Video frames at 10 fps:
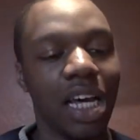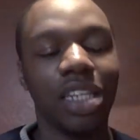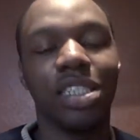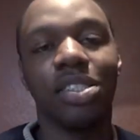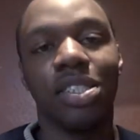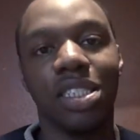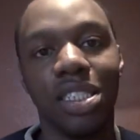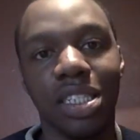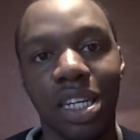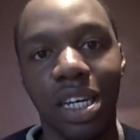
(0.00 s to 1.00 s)
I shall
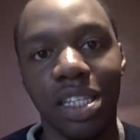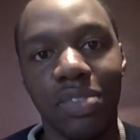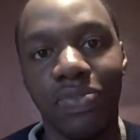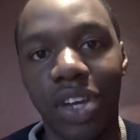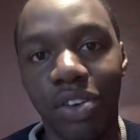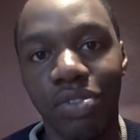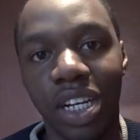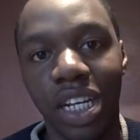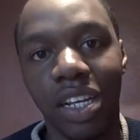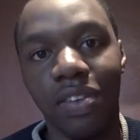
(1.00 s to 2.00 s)
see you guys
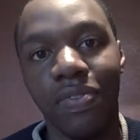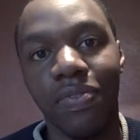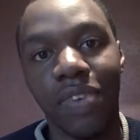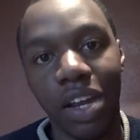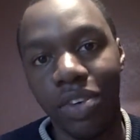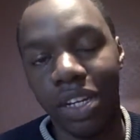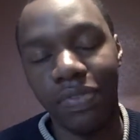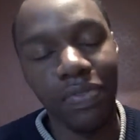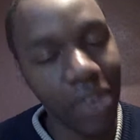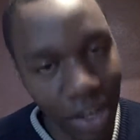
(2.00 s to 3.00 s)
very,
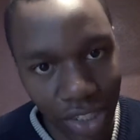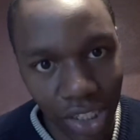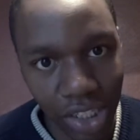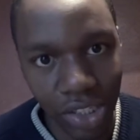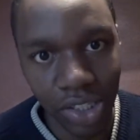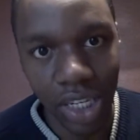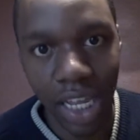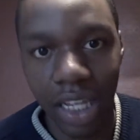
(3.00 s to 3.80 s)
very, very soon.